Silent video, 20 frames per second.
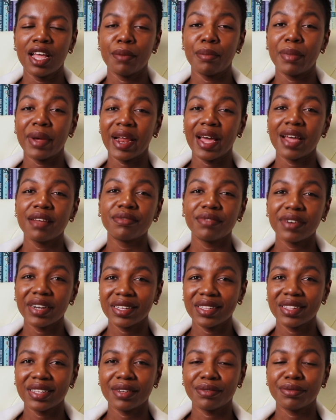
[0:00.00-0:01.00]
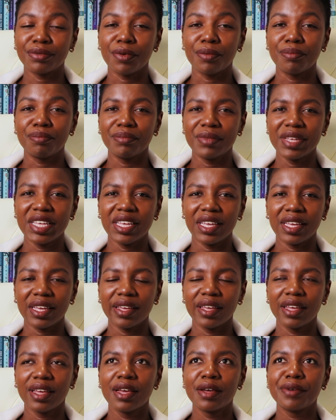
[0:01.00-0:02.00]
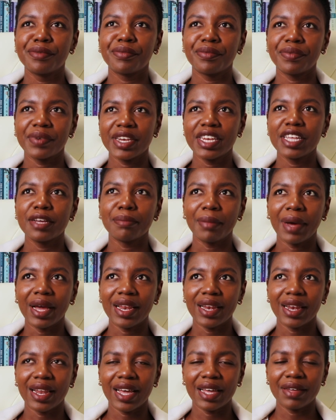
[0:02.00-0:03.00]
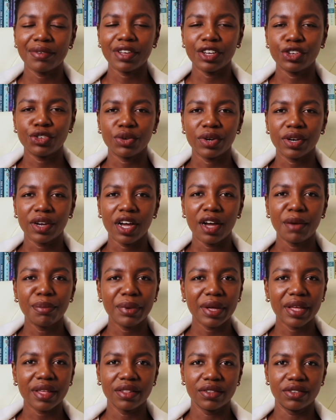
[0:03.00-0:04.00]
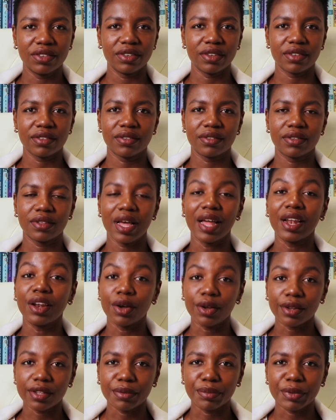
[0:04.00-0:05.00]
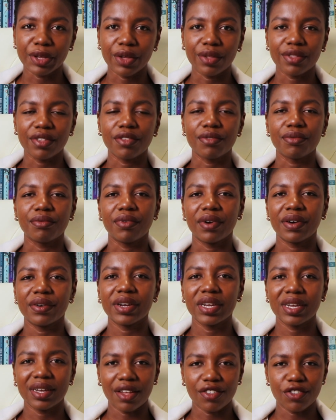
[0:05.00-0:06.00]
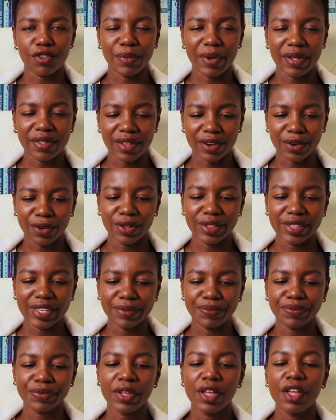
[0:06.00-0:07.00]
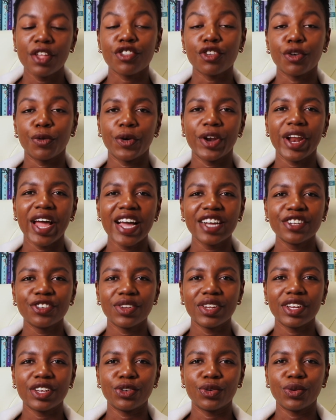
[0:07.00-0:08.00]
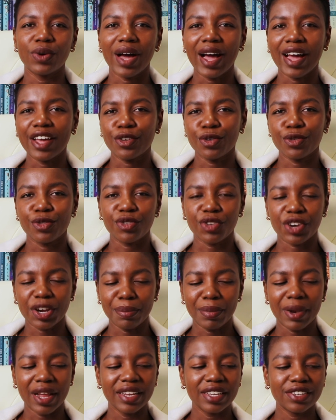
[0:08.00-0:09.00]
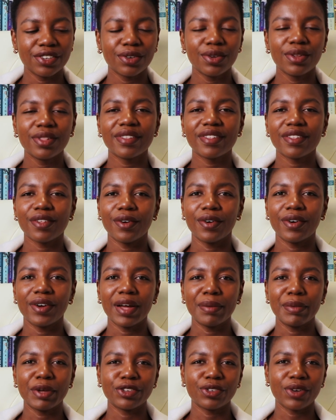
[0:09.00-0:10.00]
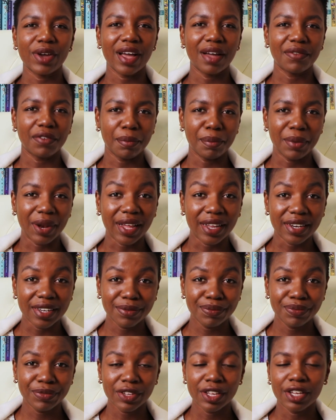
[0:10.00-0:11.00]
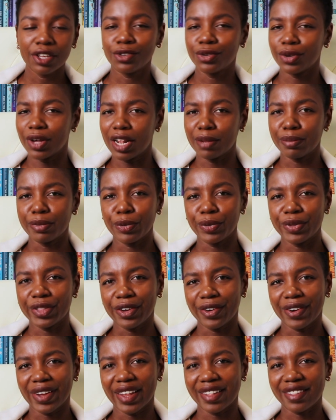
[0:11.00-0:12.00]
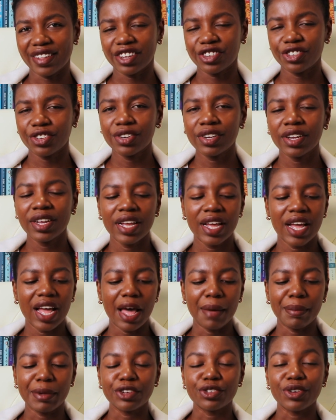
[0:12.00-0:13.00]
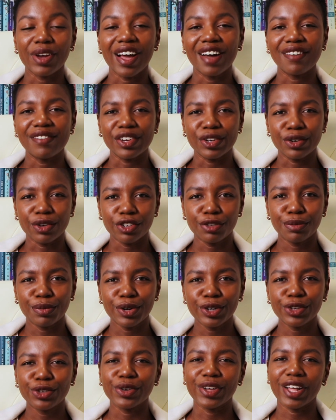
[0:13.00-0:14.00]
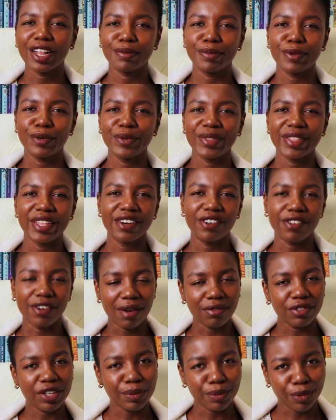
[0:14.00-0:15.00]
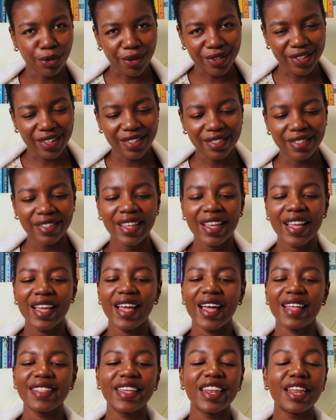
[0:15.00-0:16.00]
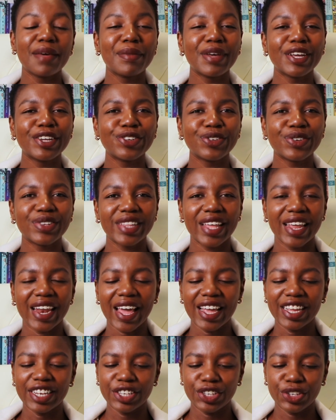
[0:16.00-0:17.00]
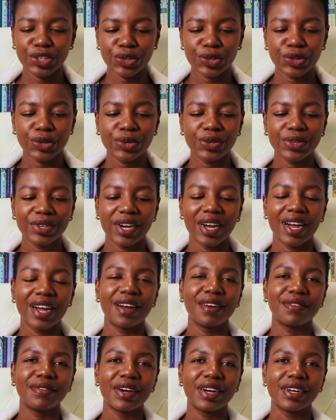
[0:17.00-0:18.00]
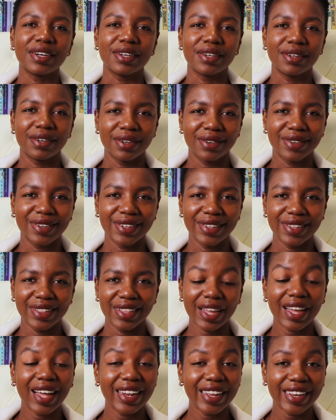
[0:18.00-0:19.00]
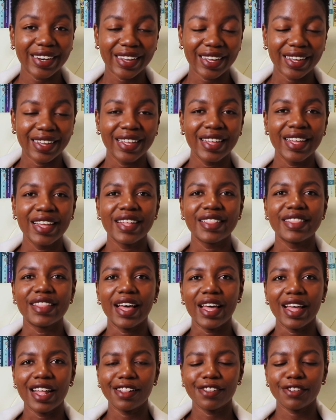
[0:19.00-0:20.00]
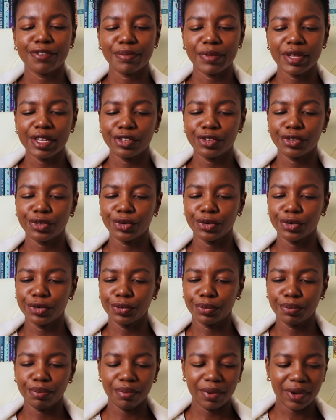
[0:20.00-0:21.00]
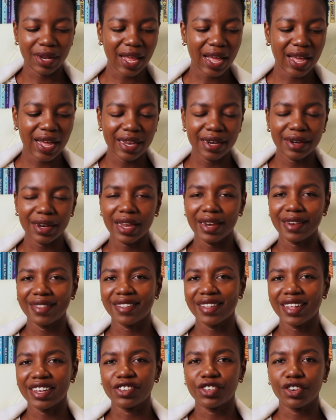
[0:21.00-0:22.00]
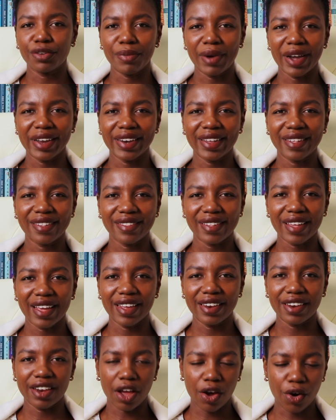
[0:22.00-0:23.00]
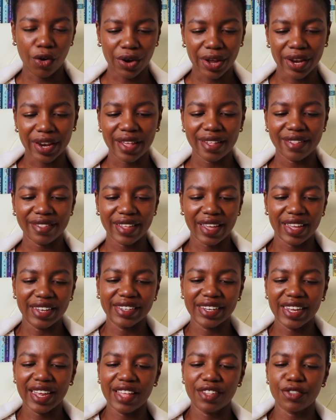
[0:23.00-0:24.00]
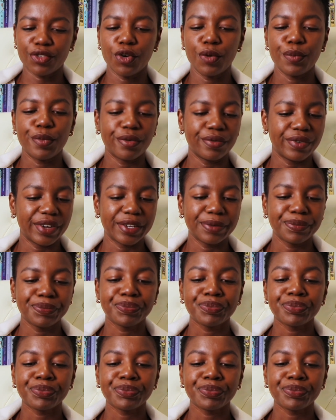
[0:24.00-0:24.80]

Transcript: But I find that for me, feeding my life into an app is just a lot because it's very customized and all that. So what I actually do, I use 3 planning tools. So I make sure I have a planner to help me with the organization. I make sure I have a notebook to help me with the drafting process. And then I make sure that I do have a Google Calendar that helps me to plan and set reminders and organize the entire scope of it.